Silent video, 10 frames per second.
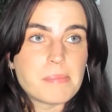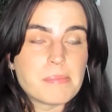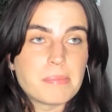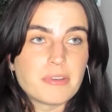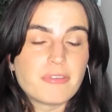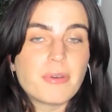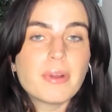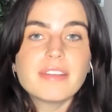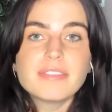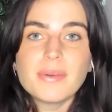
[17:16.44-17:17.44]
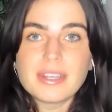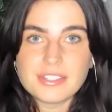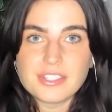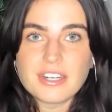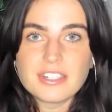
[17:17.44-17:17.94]
before everyone else
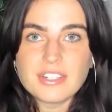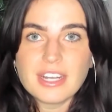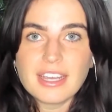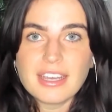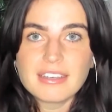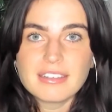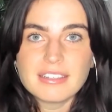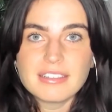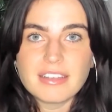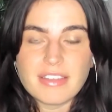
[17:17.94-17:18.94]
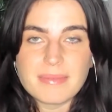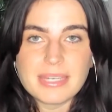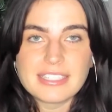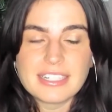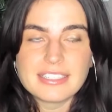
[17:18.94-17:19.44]
started drinking, if that
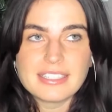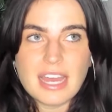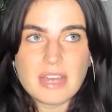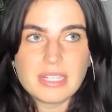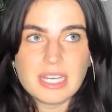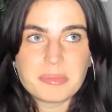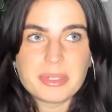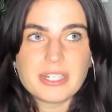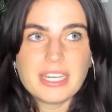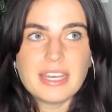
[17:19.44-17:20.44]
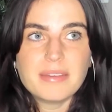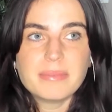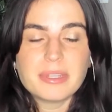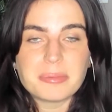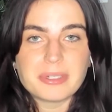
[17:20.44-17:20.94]
makes sense. I would like
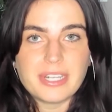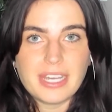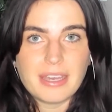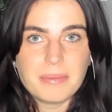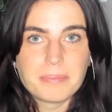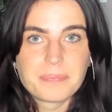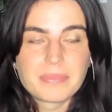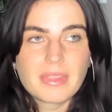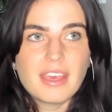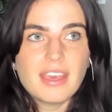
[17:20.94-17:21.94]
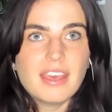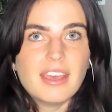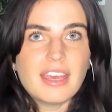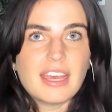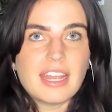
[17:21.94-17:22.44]
pregame the pregame.
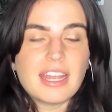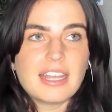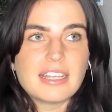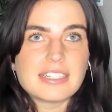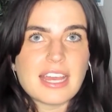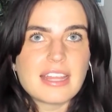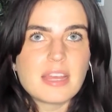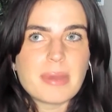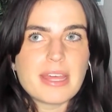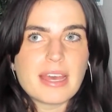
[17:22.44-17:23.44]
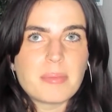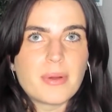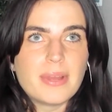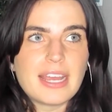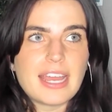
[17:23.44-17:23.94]
And I think by that
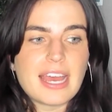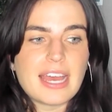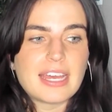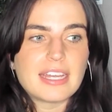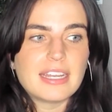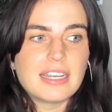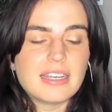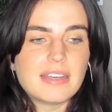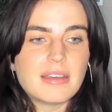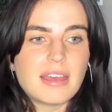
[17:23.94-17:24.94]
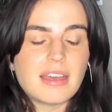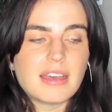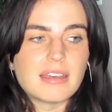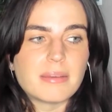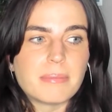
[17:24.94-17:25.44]
point I had
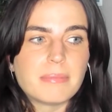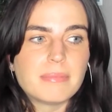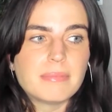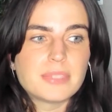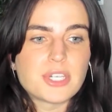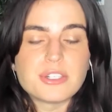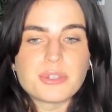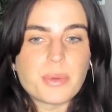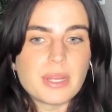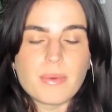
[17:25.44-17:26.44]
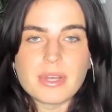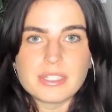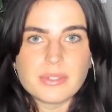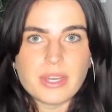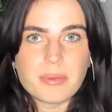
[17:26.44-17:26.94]
turned
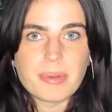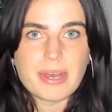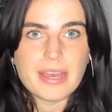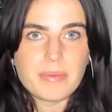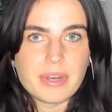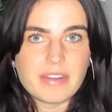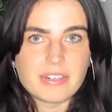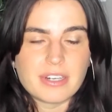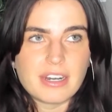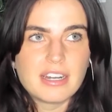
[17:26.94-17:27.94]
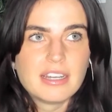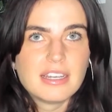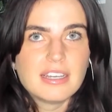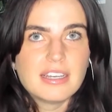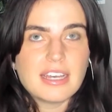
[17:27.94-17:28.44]
21 so I could buy whatever.
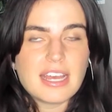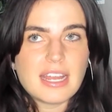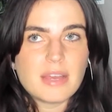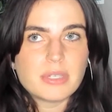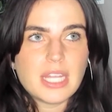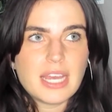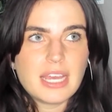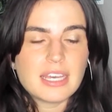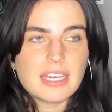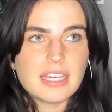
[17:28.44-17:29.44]
And I would like,